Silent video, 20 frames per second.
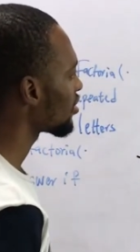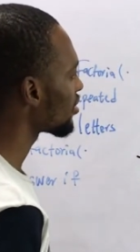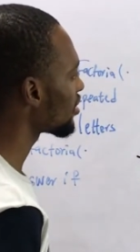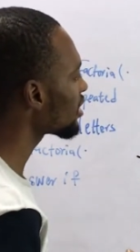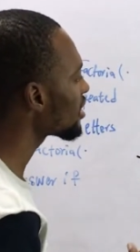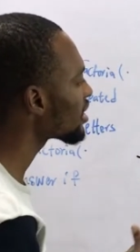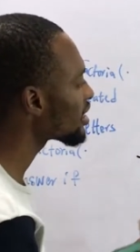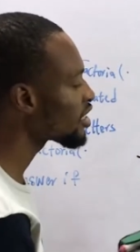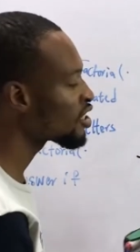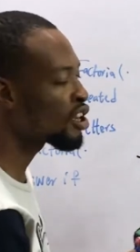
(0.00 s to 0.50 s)

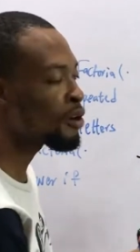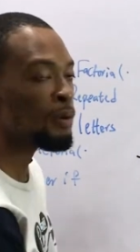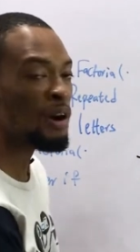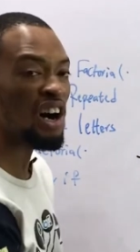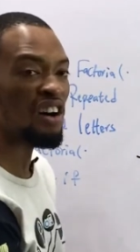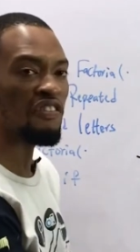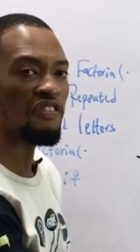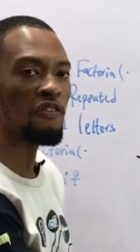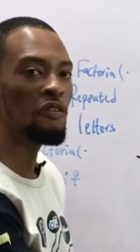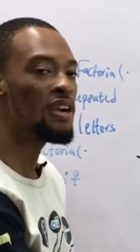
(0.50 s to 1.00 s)
This is the number
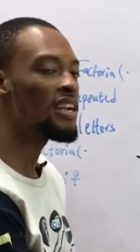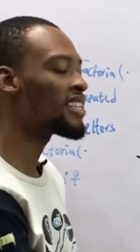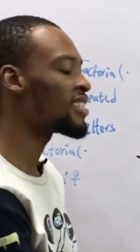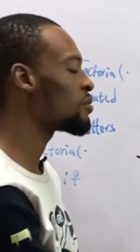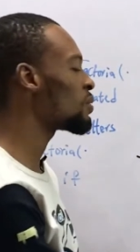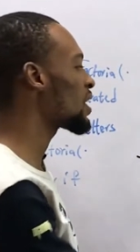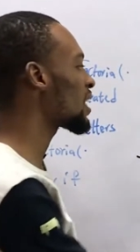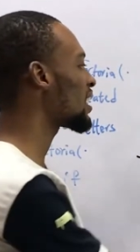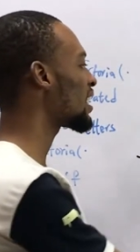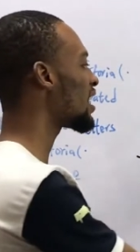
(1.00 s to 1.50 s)
of
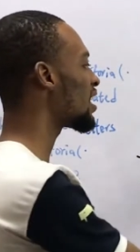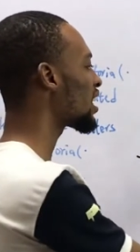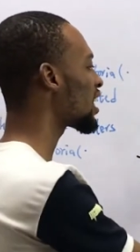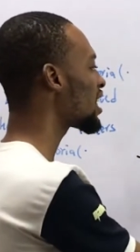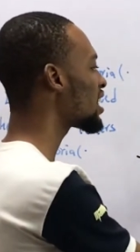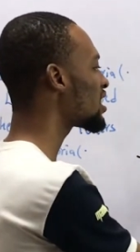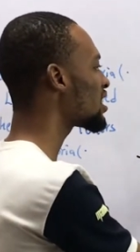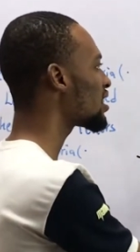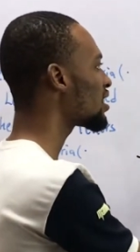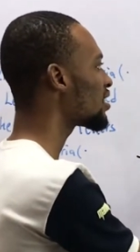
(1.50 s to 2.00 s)
ways we can
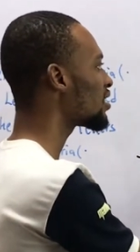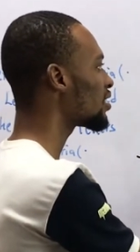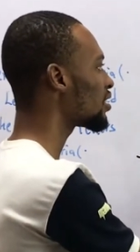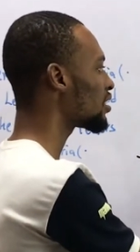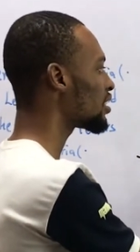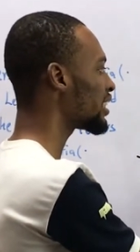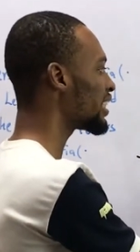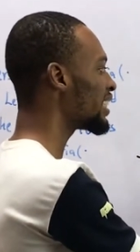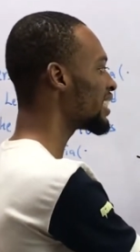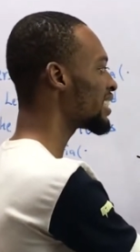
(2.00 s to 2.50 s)
arrange
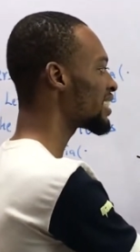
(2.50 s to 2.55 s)
the